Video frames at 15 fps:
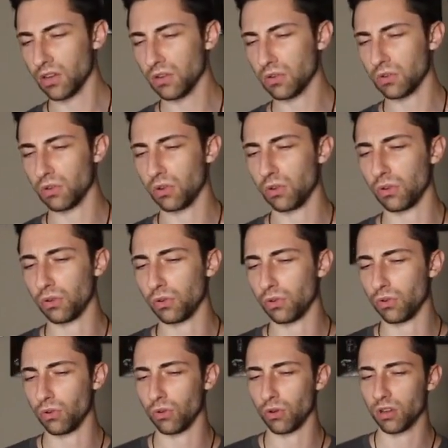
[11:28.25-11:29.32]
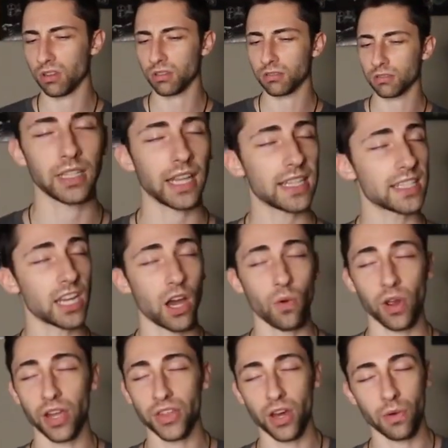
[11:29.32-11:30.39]
Ooh, that's not
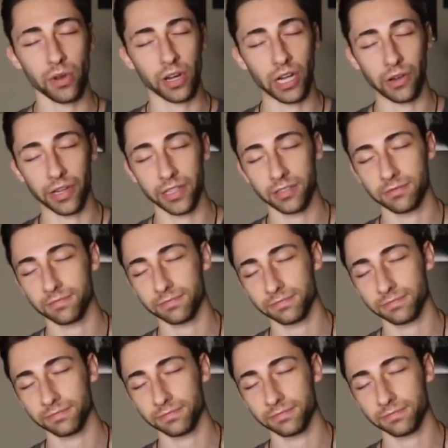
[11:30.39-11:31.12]
where I thought we were going.